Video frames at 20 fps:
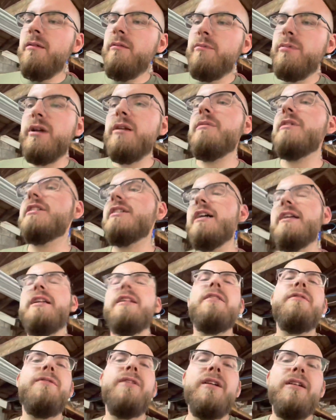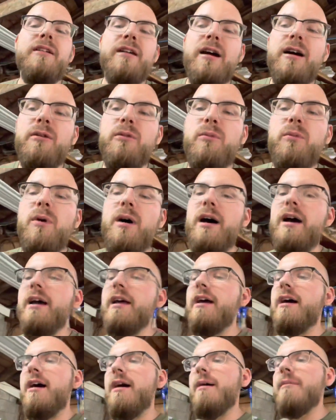pretty much I need to figure out why
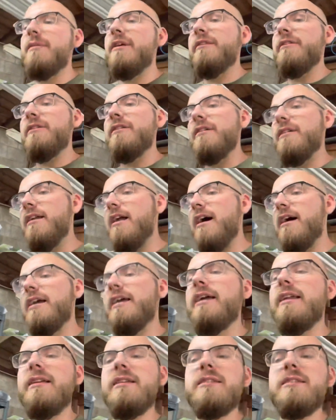I'm either not getting